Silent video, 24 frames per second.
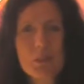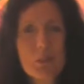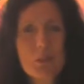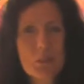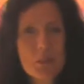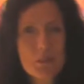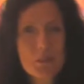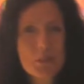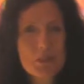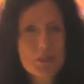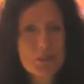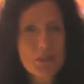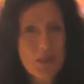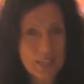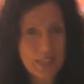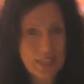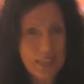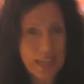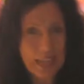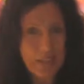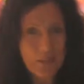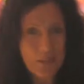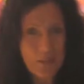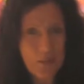Ubud right
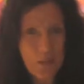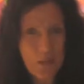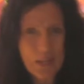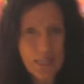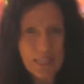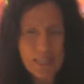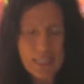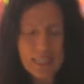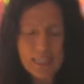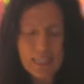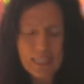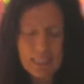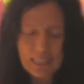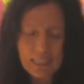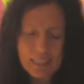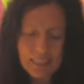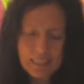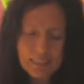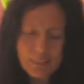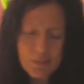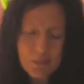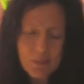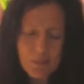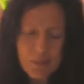now.
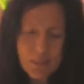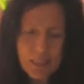And